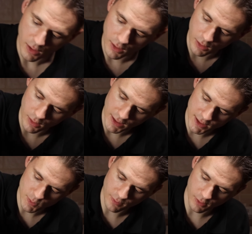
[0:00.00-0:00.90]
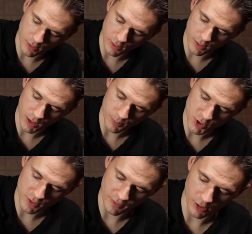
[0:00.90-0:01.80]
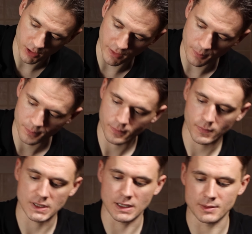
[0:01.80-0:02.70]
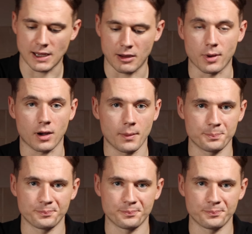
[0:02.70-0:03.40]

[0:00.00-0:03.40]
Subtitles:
Next we've got, I'm not sure if you've heard of him, his name is Hyper.